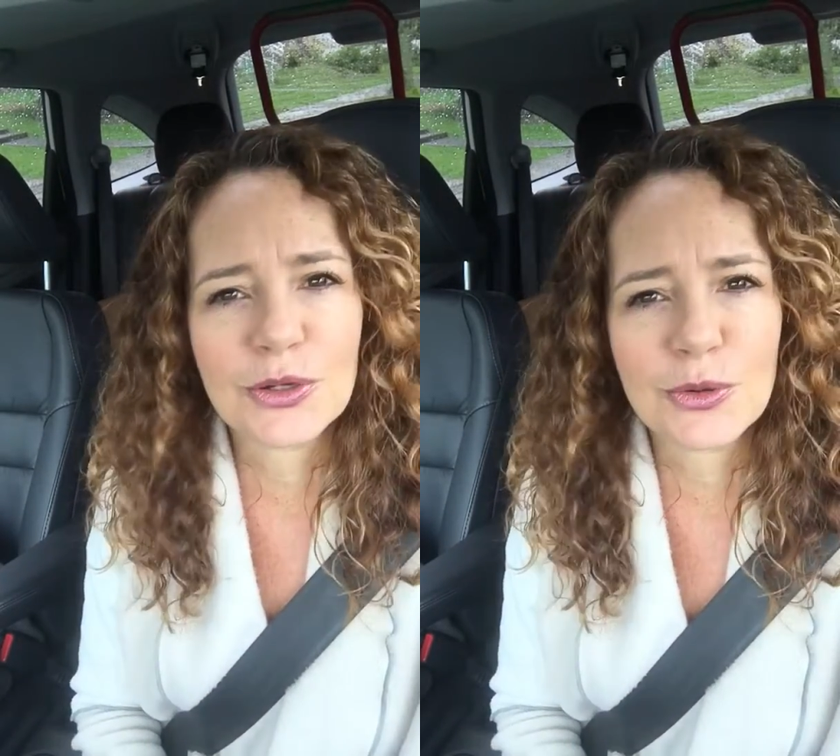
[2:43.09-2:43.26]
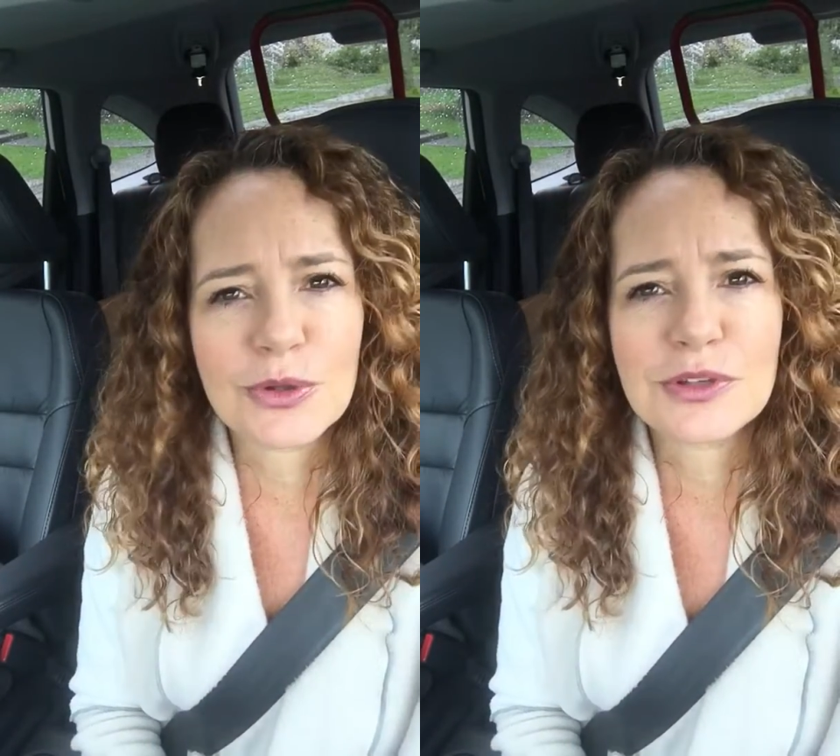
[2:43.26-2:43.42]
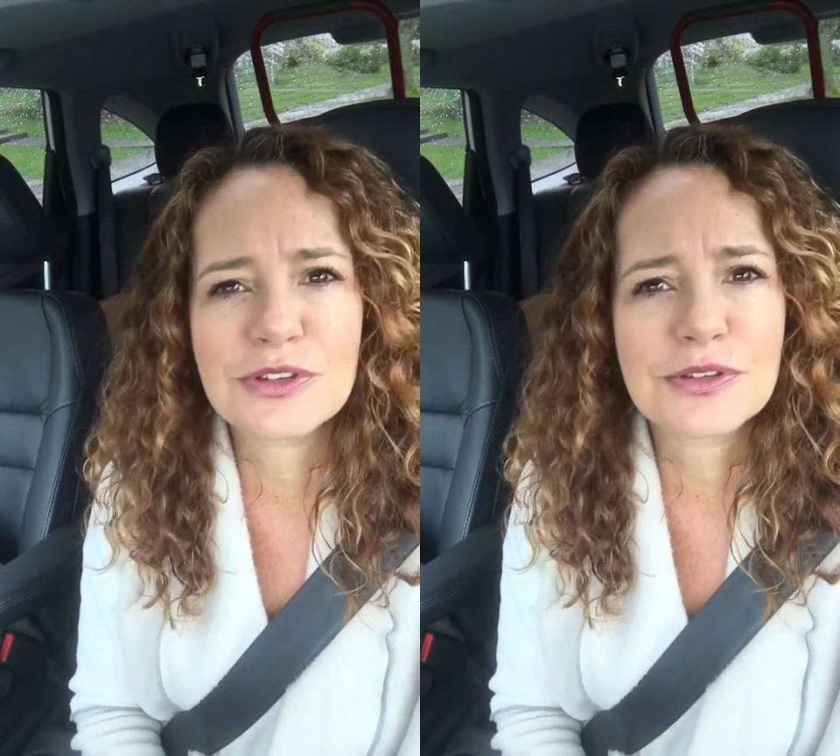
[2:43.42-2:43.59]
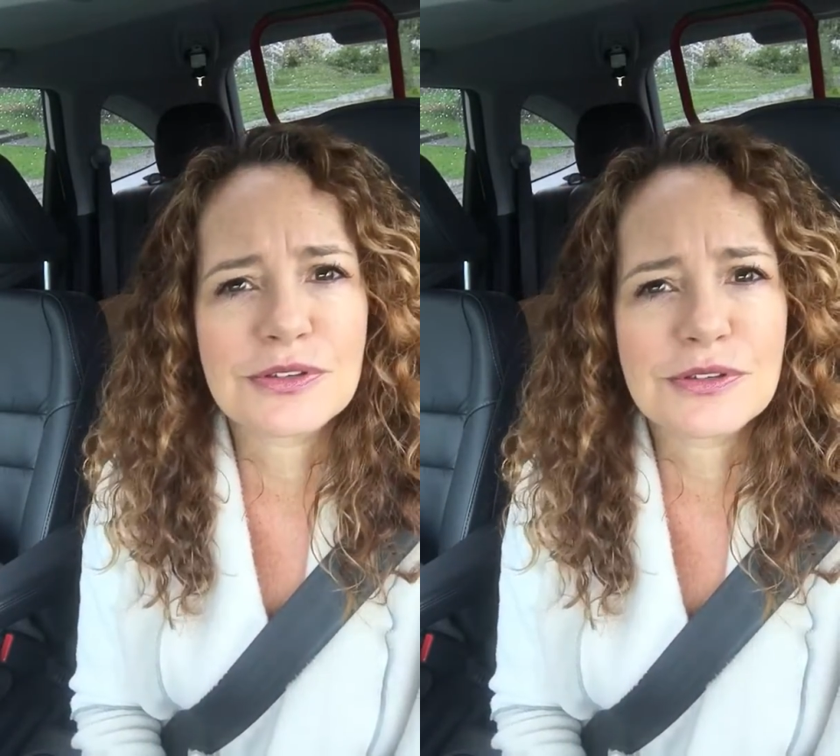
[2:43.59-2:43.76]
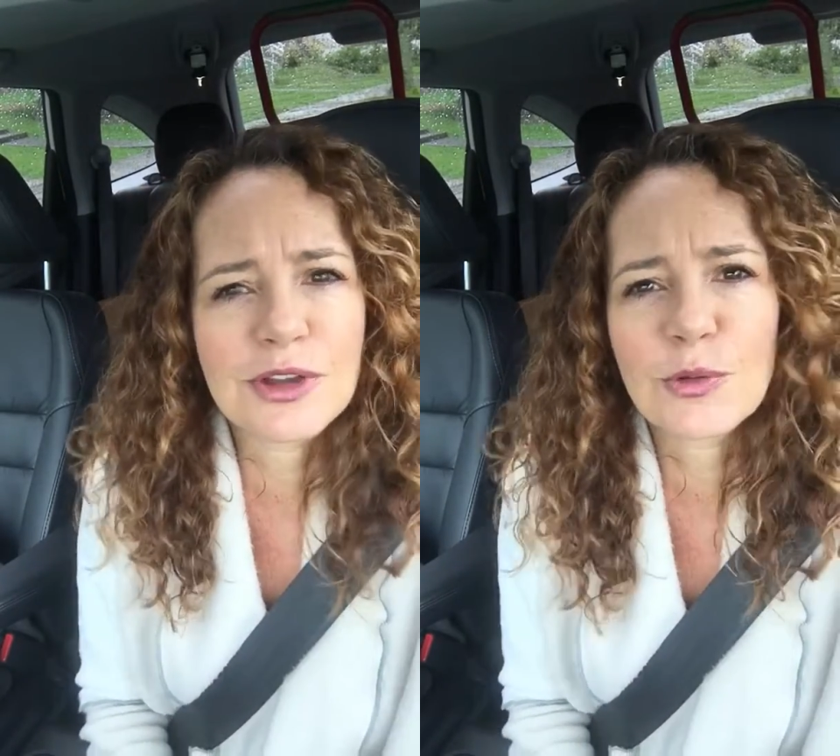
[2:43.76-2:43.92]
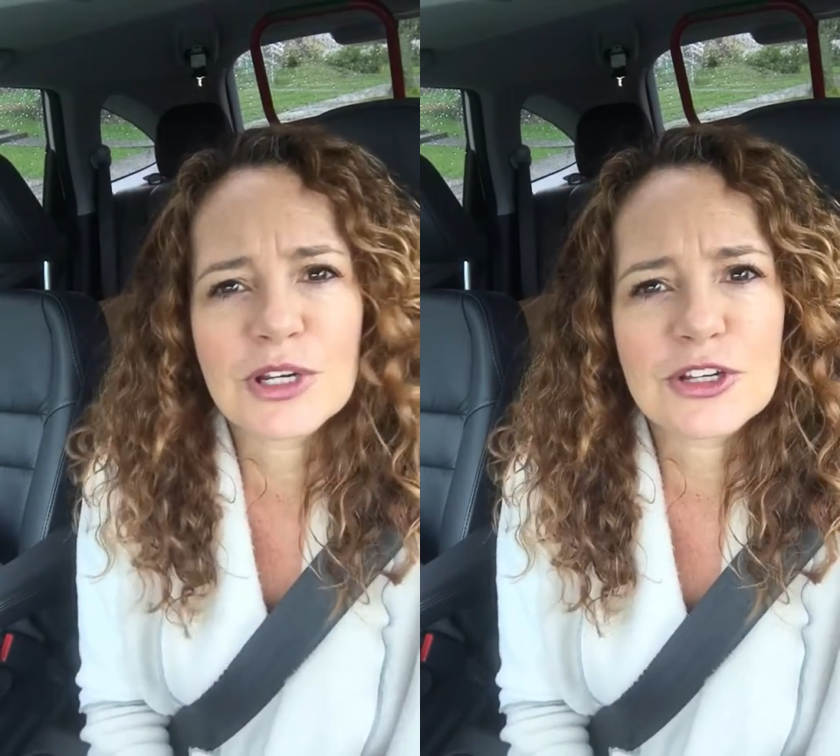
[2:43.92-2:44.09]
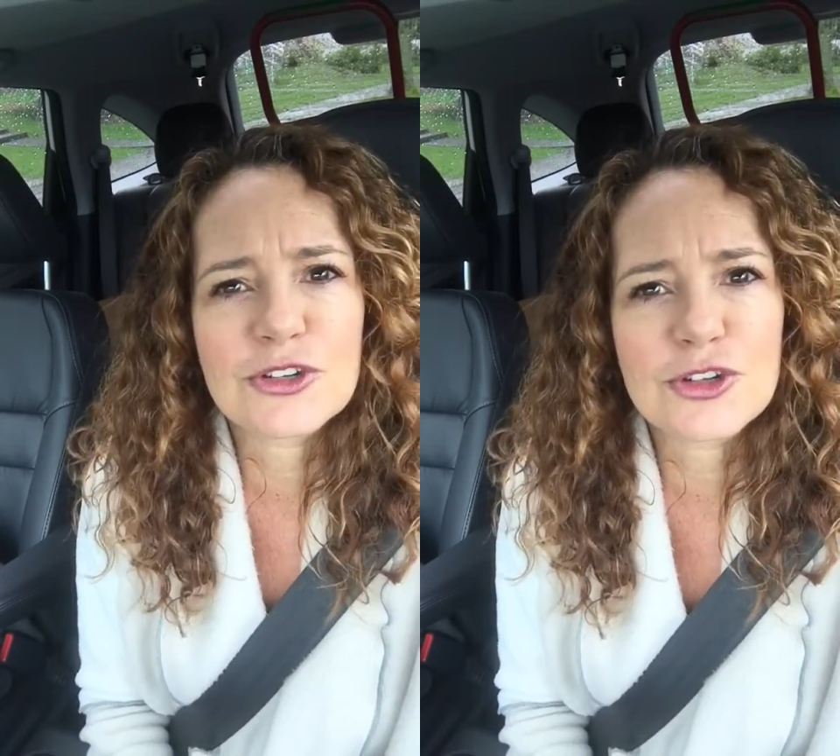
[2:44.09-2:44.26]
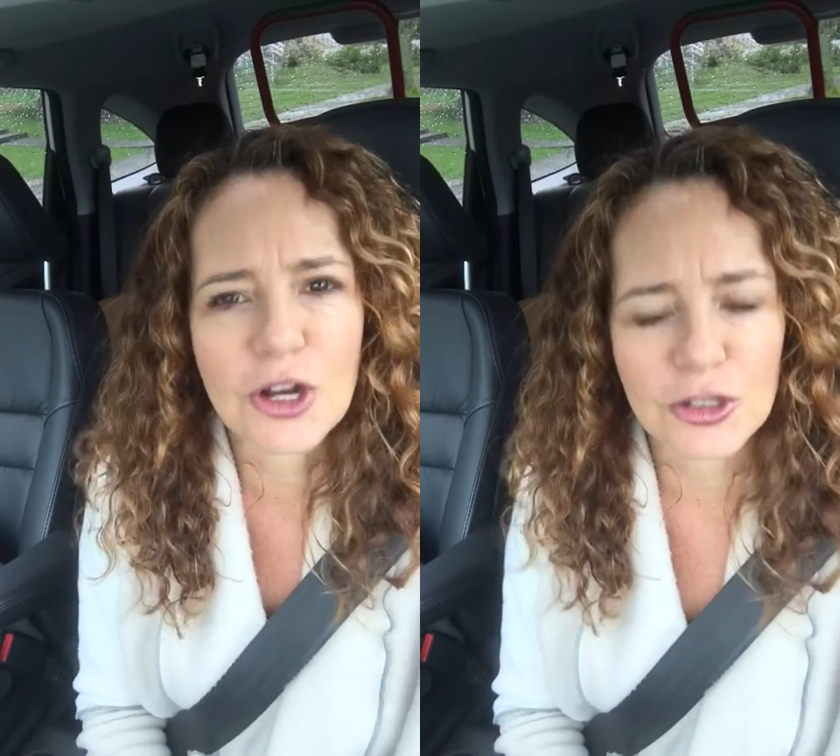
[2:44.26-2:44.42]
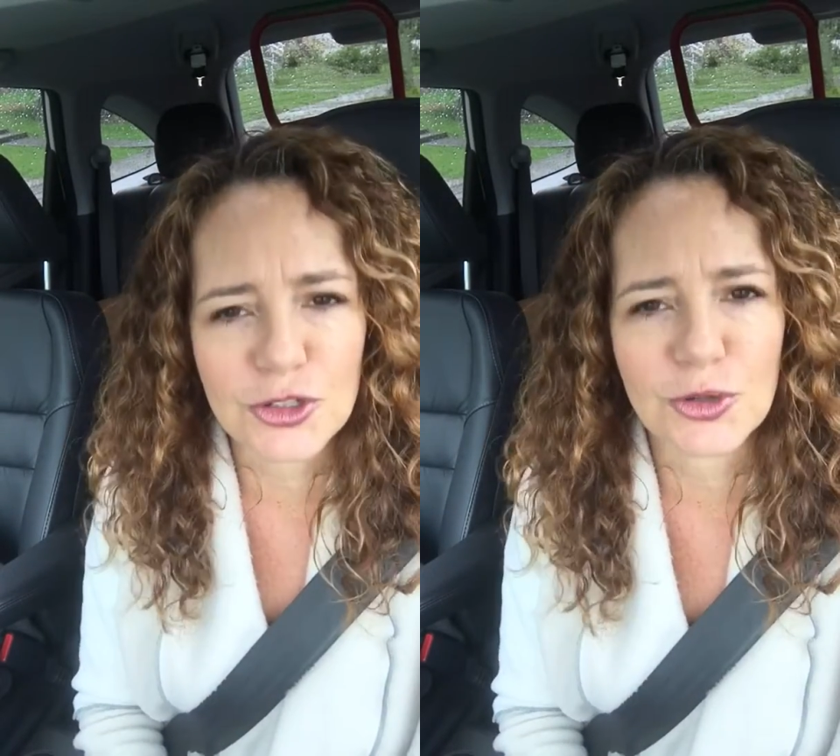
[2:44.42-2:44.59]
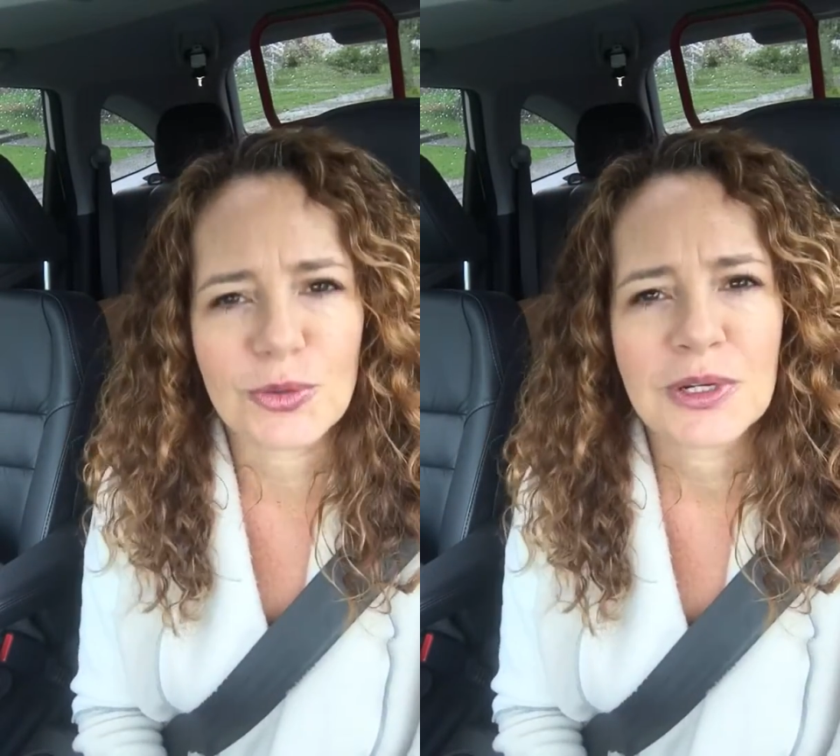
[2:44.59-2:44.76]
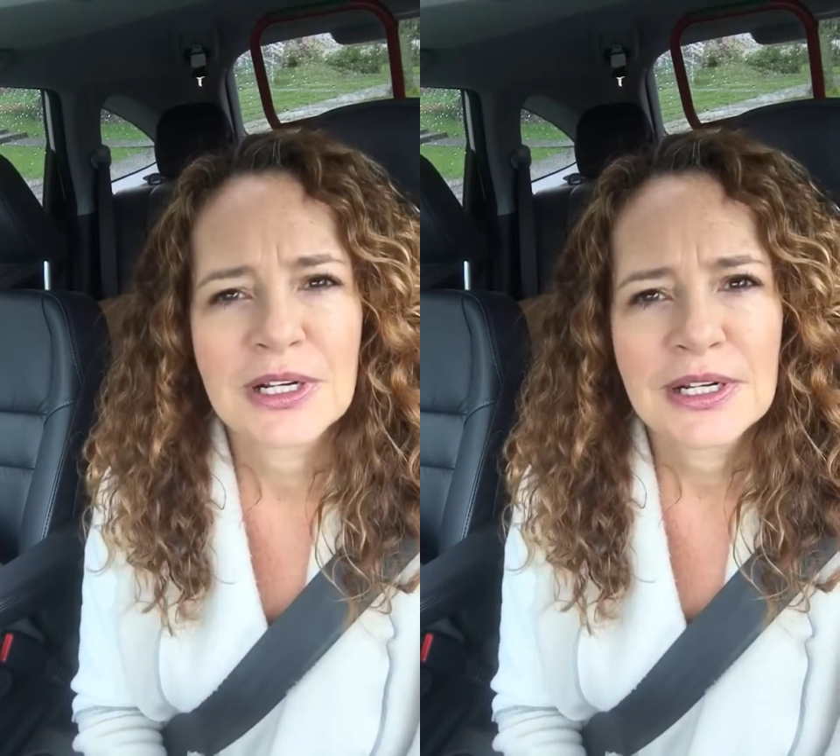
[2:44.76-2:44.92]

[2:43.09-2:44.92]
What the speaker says: who is going to judge you.